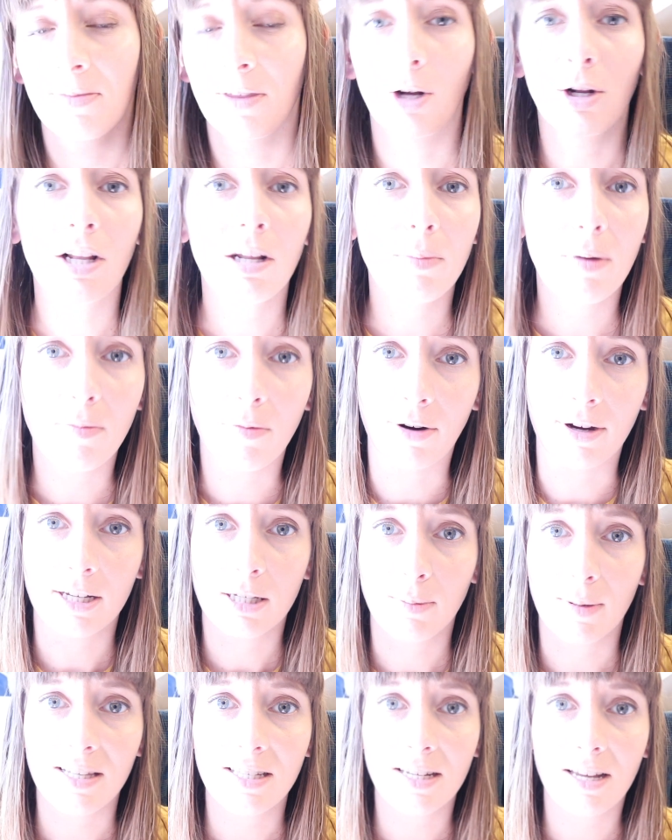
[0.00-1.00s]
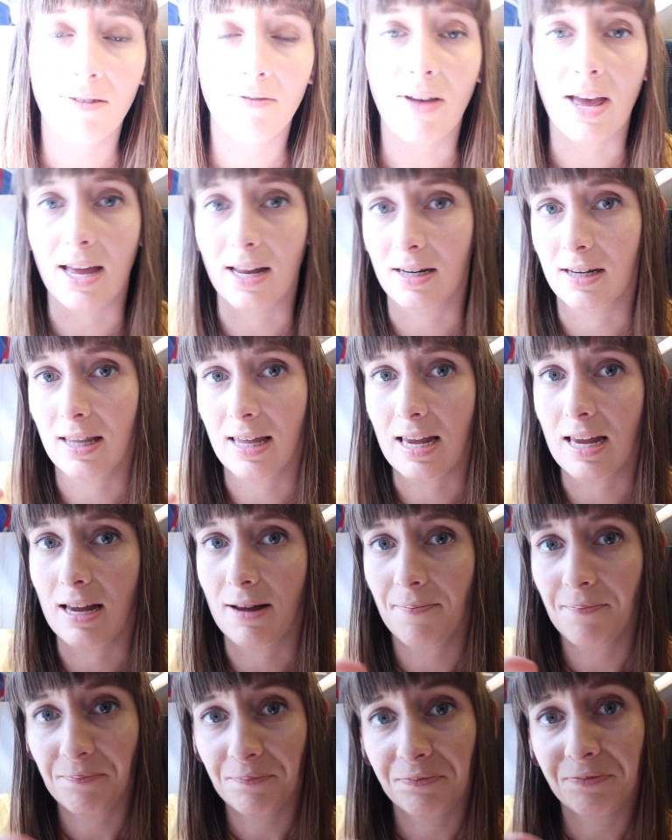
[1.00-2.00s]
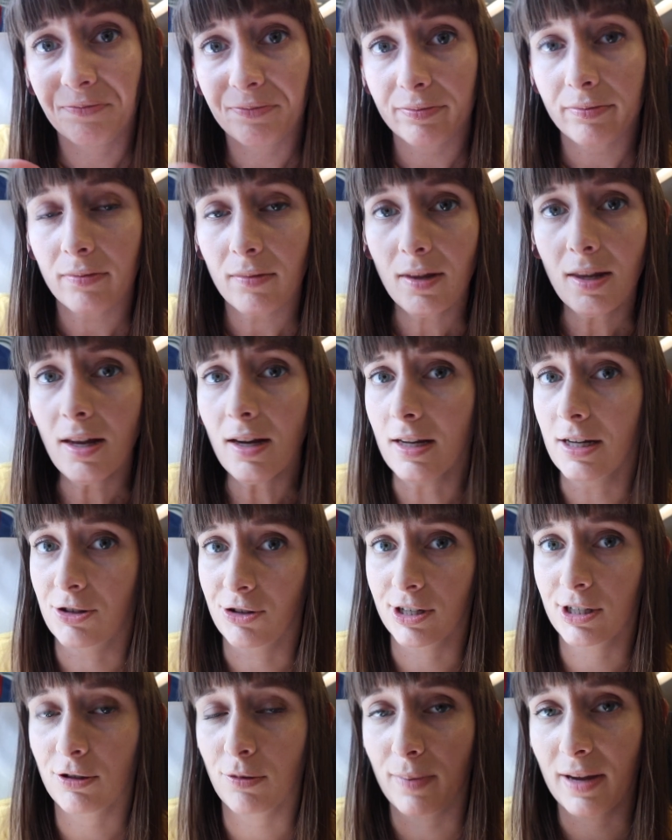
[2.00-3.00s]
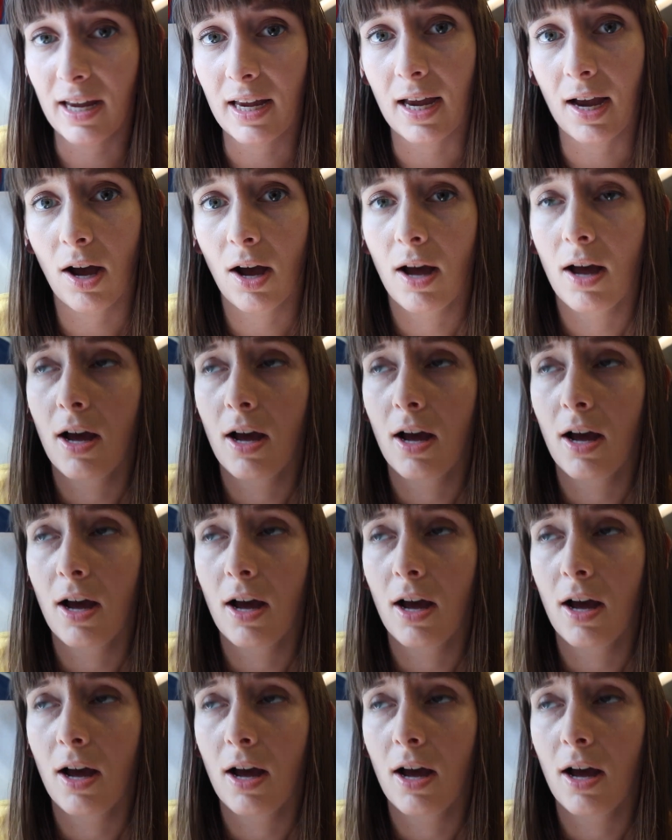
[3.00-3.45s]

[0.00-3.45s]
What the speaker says: They're a little bit more expensive and the drinks will be